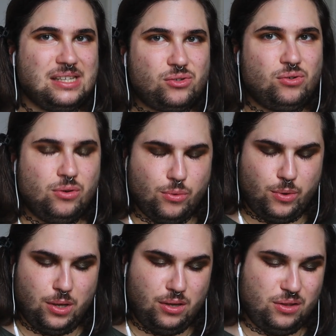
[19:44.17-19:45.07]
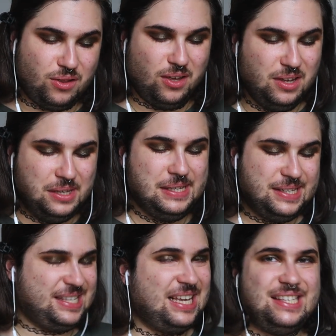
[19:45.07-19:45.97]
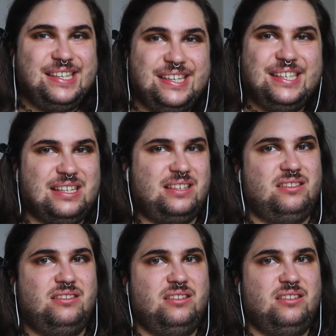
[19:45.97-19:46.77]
I struggle with. Senses.